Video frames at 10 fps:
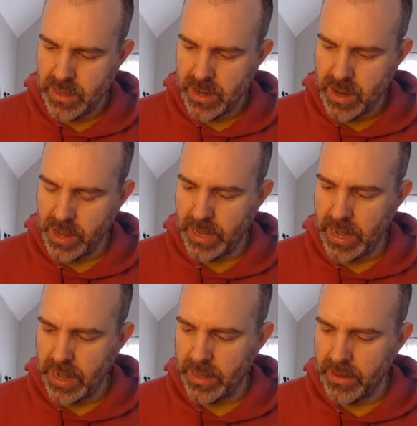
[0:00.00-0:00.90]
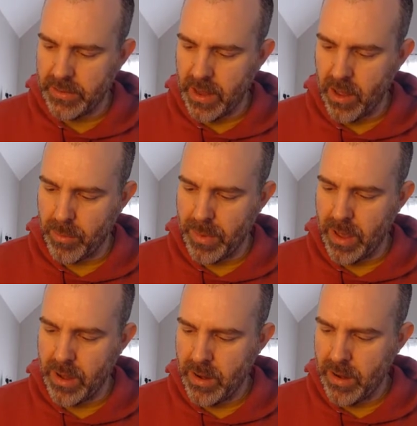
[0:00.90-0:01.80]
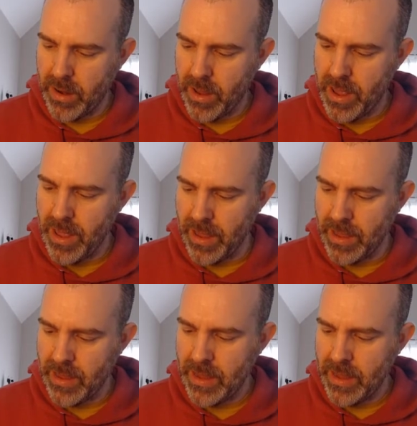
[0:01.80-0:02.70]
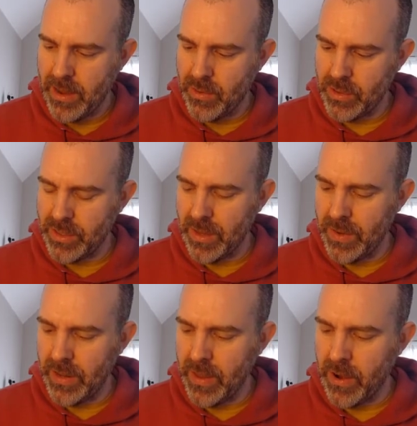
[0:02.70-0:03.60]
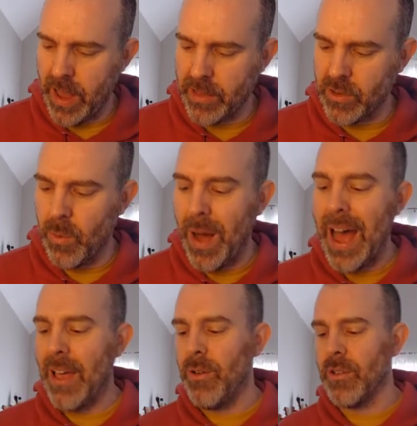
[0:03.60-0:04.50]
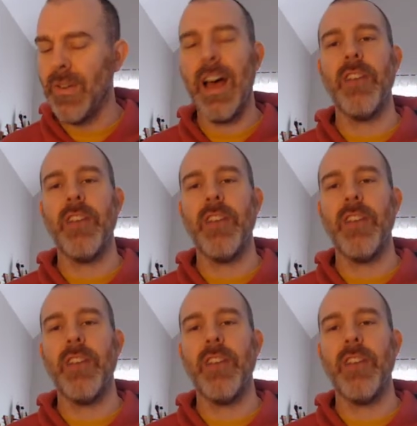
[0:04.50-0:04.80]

I could edit this out, but we'll just leave it in there. Okay, so y equals 5